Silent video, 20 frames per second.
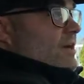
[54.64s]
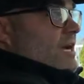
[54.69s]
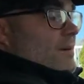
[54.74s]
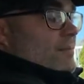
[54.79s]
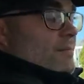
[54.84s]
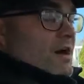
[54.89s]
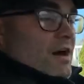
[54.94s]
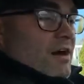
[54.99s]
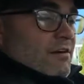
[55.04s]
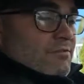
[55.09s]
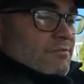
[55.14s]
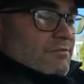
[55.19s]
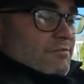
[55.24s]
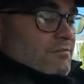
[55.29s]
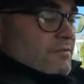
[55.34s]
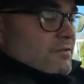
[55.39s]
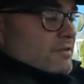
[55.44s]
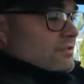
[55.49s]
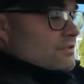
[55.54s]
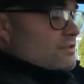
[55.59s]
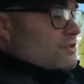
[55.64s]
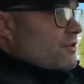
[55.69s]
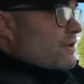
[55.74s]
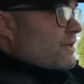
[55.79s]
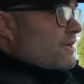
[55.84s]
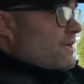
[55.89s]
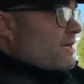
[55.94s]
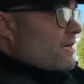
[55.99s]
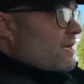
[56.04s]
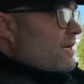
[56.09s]
come off
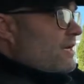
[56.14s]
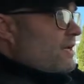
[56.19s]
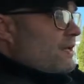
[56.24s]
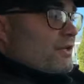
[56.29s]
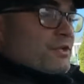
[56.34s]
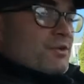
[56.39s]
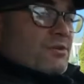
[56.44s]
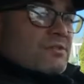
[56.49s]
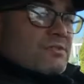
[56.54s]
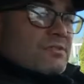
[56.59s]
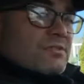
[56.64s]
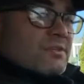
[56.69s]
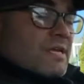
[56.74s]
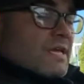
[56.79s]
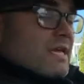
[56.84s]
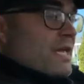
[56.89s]
during uh, use.